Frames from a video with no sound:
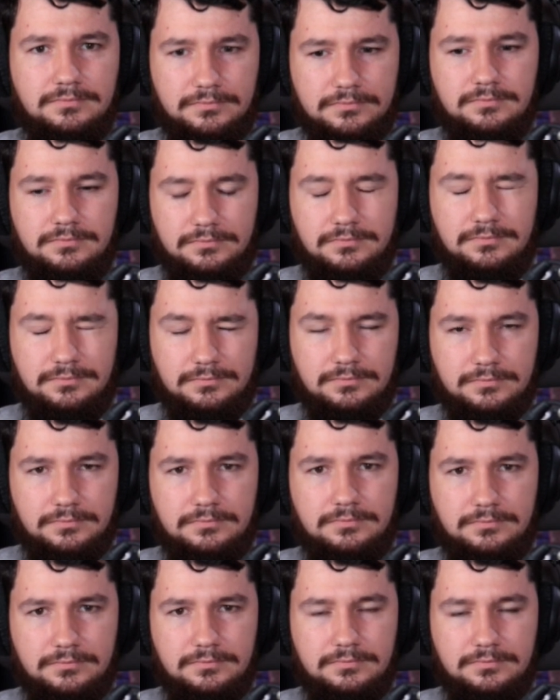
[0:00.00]

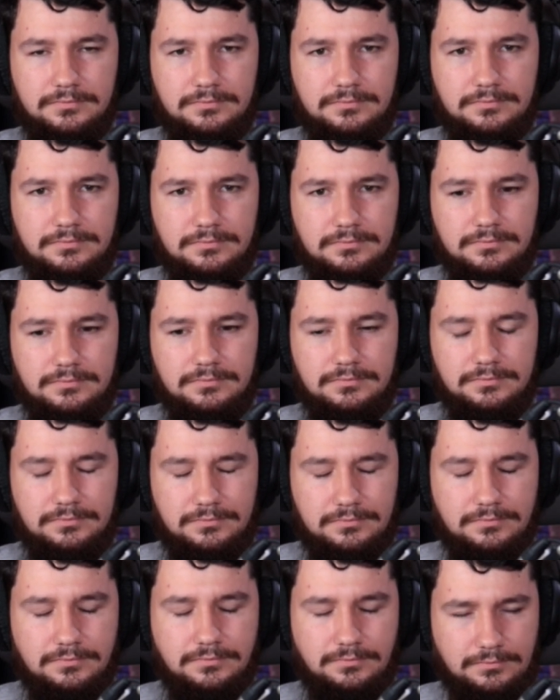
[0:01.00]

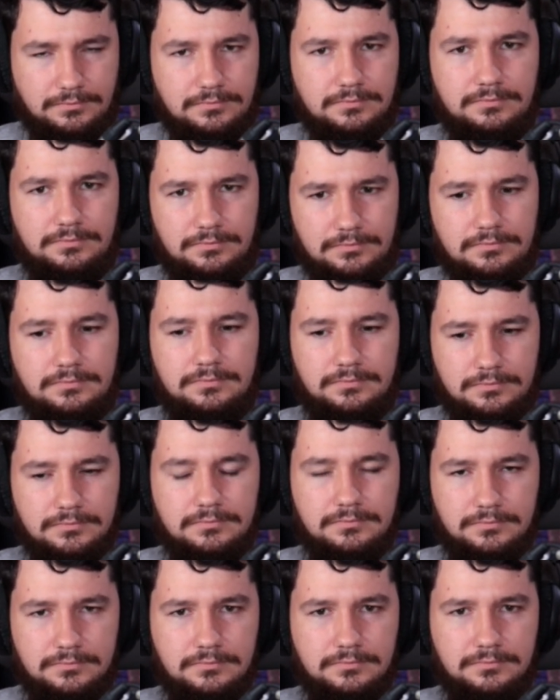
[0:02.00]

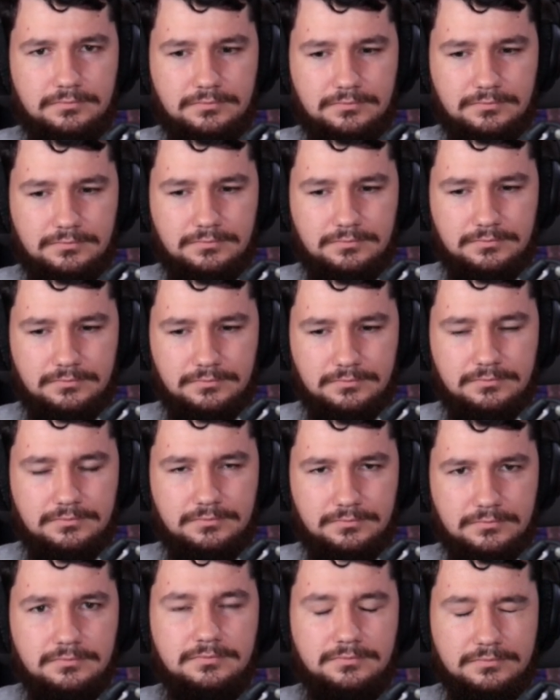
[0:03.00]

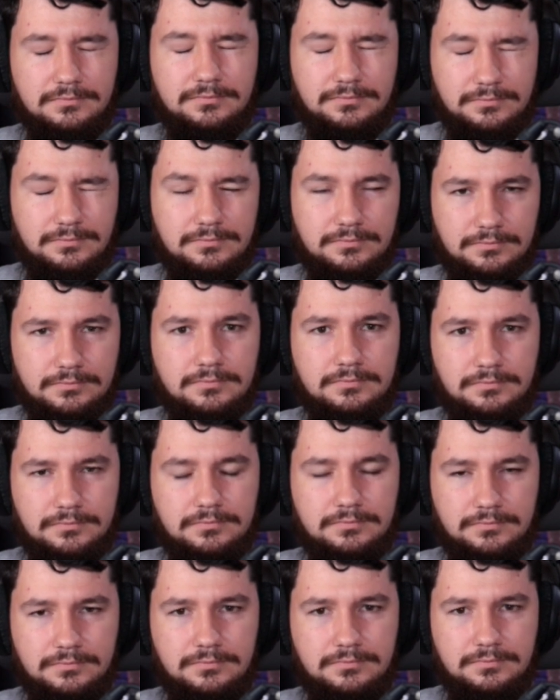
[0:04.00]

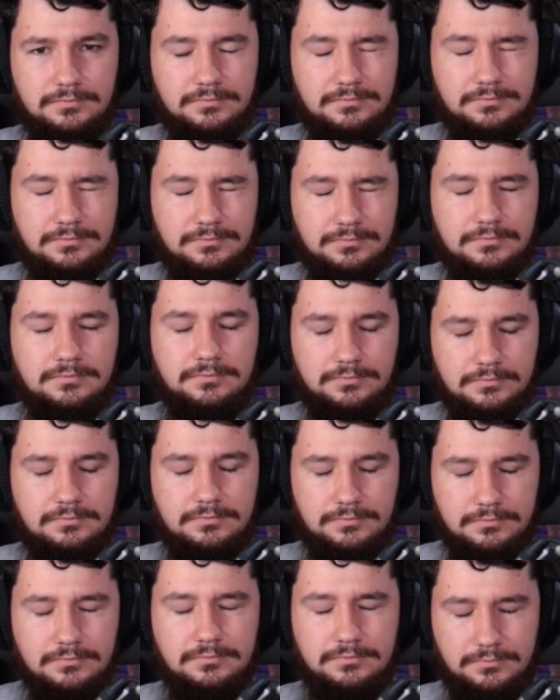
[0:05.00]

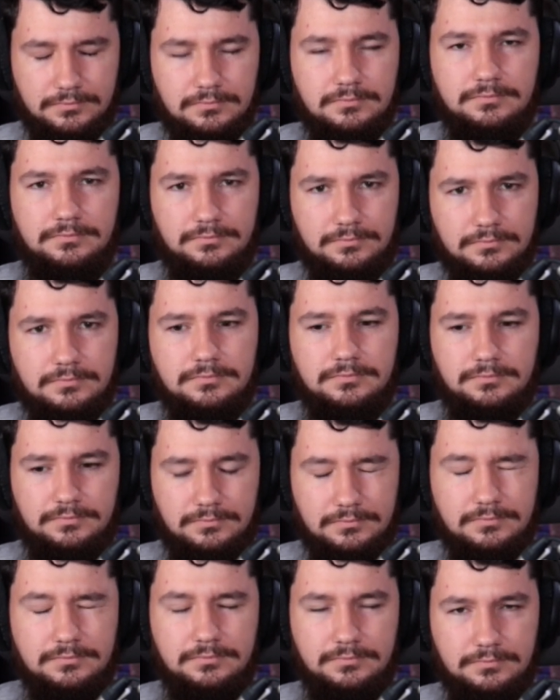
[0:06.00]

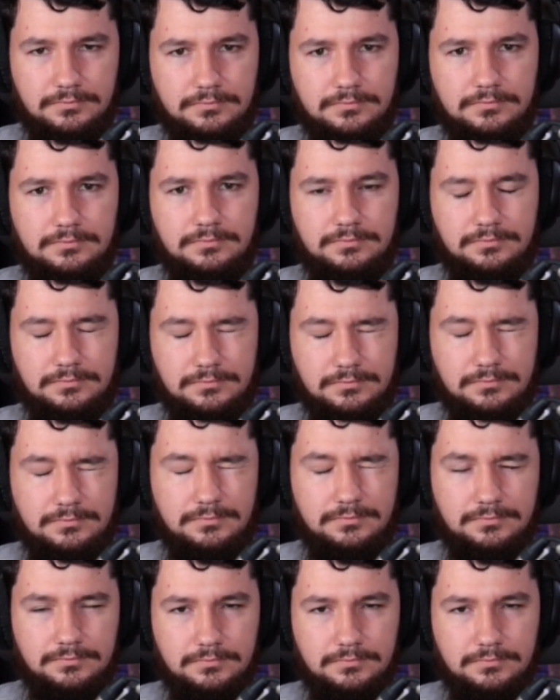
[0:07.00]
No words are spoken by the person on screen.